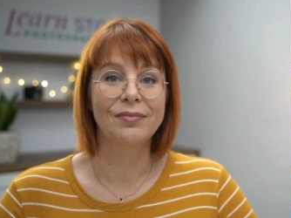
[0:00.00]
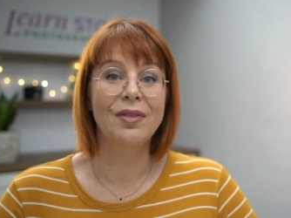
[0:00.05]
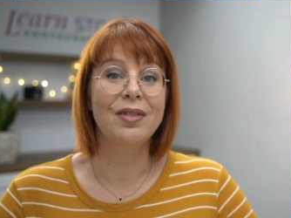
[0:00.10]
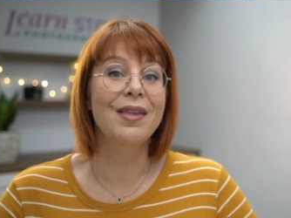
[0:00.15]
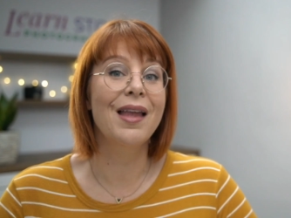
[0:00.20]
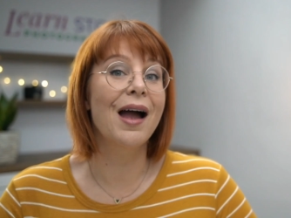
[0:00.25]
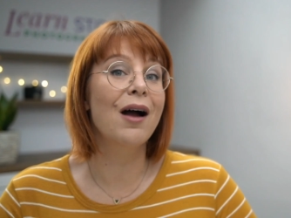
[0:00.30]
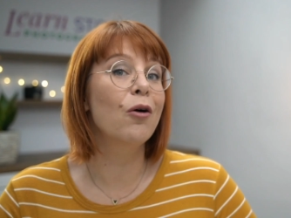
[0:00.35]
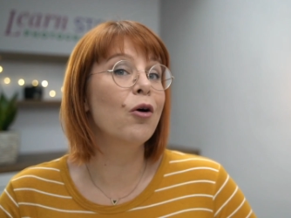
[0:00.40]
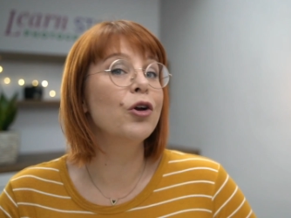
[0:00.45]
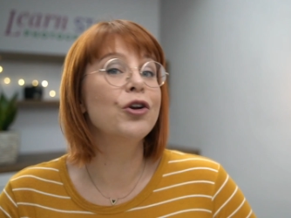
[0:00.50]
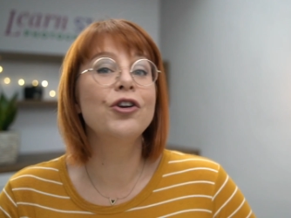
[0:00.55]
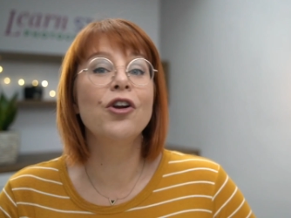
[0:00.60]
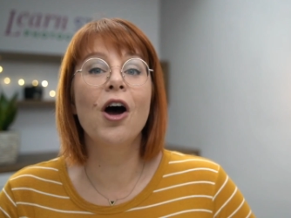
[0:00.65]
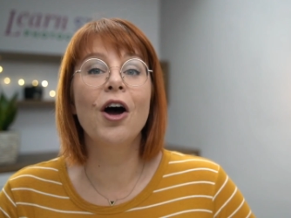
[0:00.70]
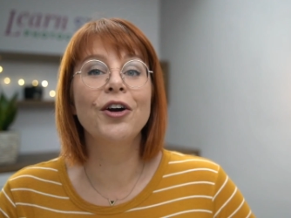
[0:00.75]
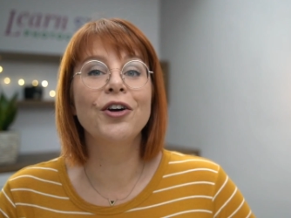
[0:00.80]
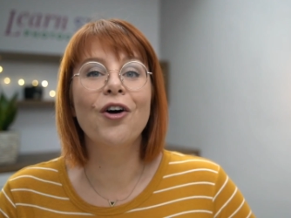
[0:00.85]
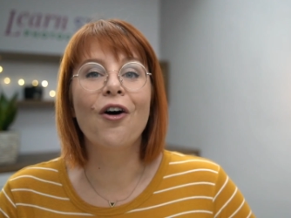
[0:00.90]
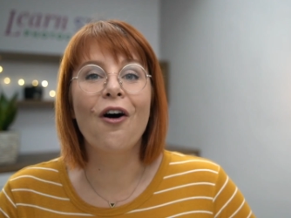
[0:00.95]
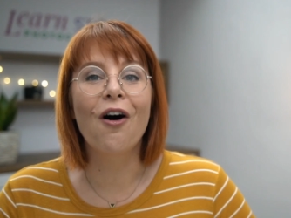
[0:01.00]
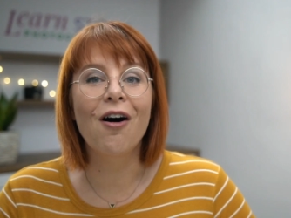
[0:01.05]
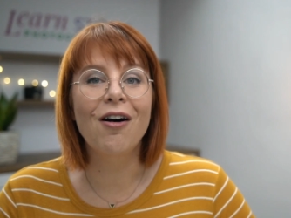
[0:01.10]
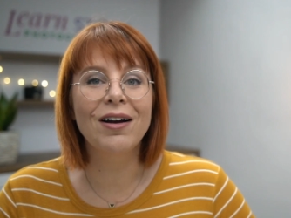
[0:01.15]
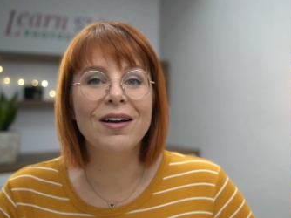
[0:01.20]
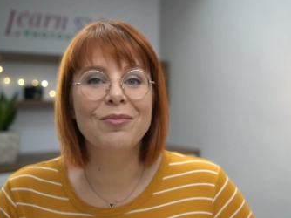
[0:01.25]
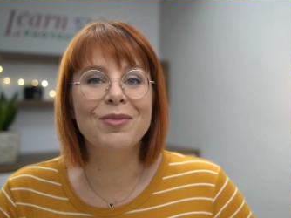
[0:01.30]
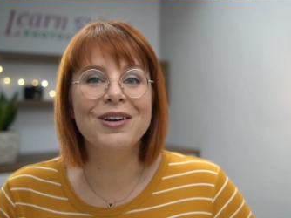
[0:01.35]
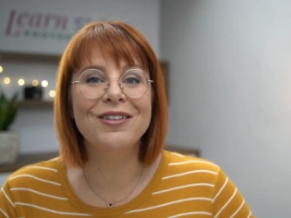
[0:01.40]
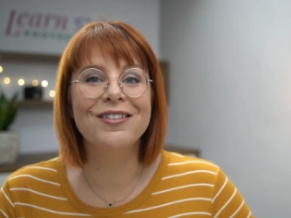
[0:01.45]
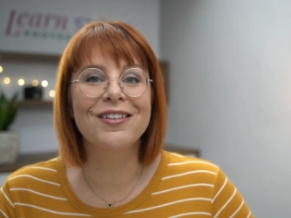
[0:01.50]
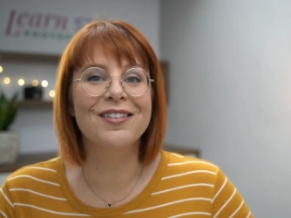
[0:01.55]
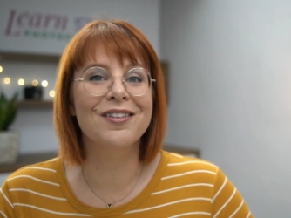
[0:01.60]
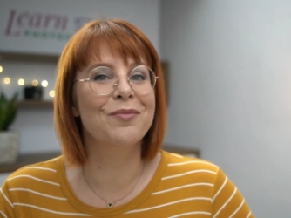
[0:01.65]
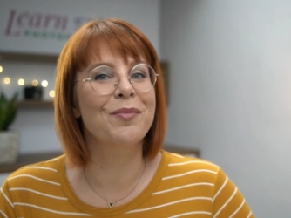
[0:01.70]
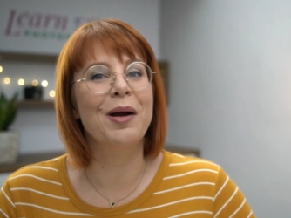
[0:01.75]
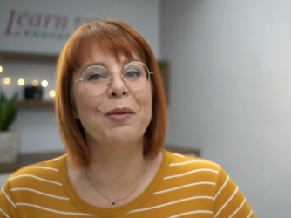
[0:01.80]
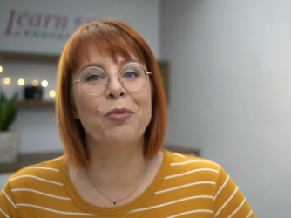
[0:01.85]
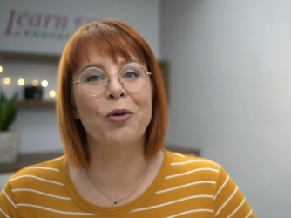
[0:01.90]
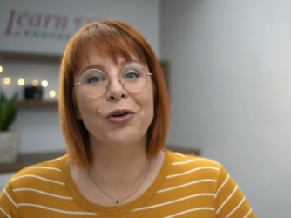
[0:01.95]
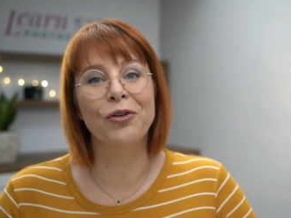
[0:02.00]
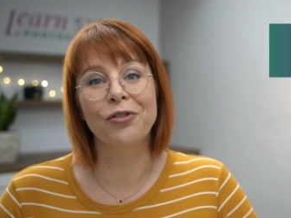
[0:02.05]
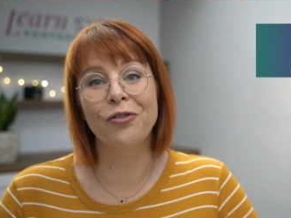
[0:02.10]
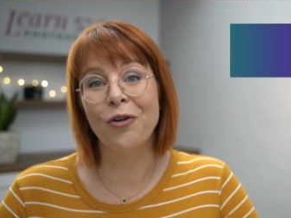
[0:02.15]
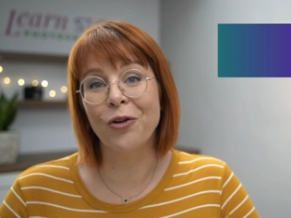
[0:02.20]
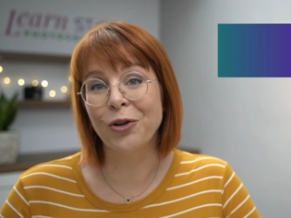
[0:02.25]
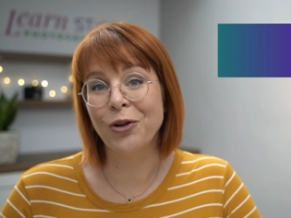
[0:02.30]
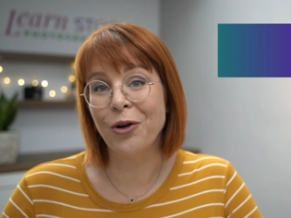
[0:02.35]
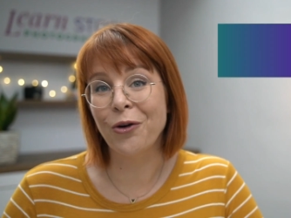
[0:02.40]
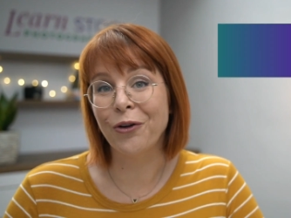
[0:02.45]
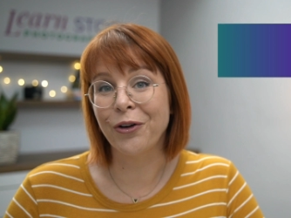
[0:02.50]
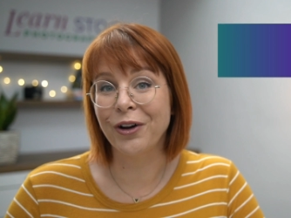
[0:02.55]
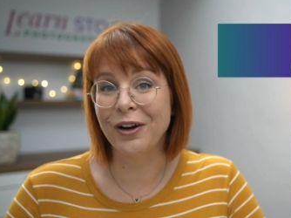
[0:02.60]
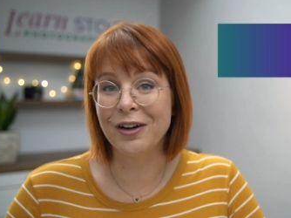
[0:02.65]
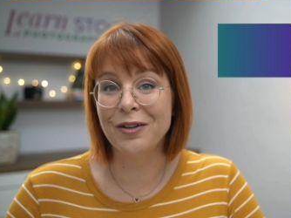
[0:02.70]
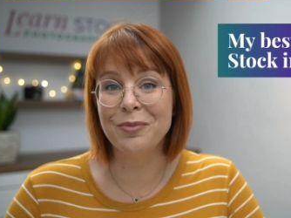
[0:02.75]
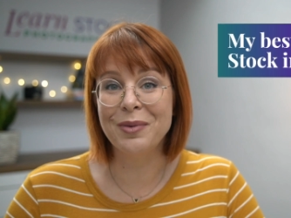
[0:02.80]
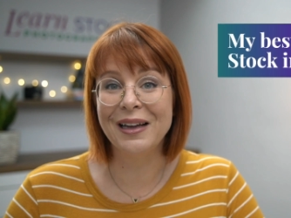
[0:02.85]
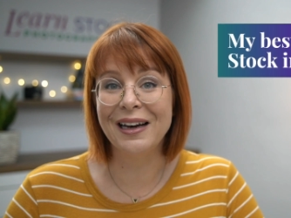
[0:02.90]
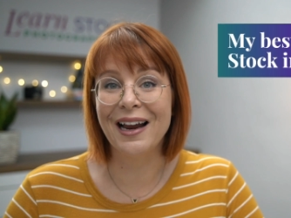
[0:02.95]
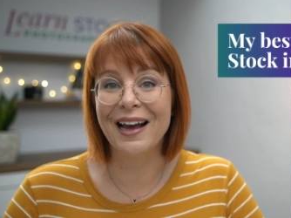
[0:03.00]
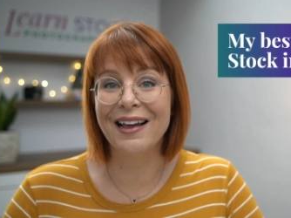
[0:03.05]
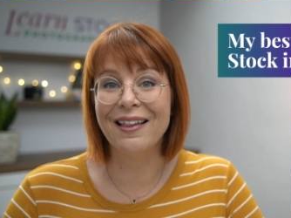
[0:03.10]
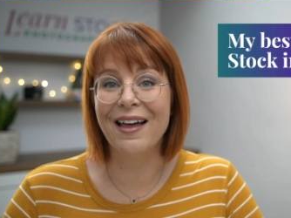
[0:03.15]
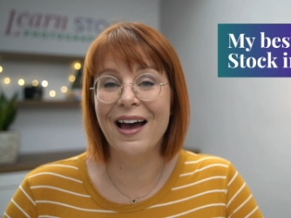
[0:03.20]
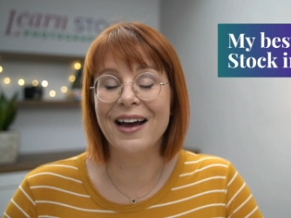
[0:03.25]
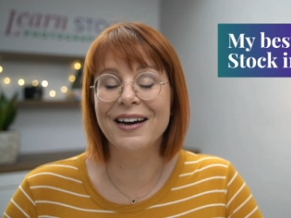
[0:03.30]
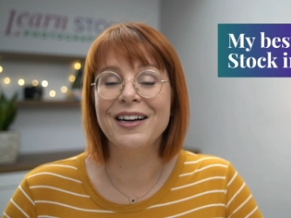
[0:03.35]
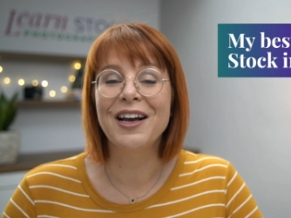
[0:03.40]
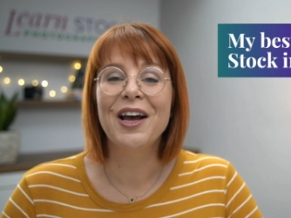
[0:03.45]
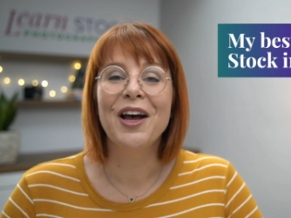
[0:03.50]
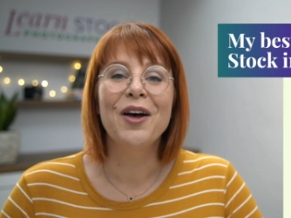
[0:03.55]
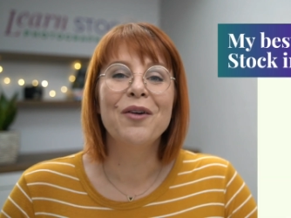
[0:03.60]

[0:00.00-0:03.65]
Now, not all images in my portfolio are going to be like that,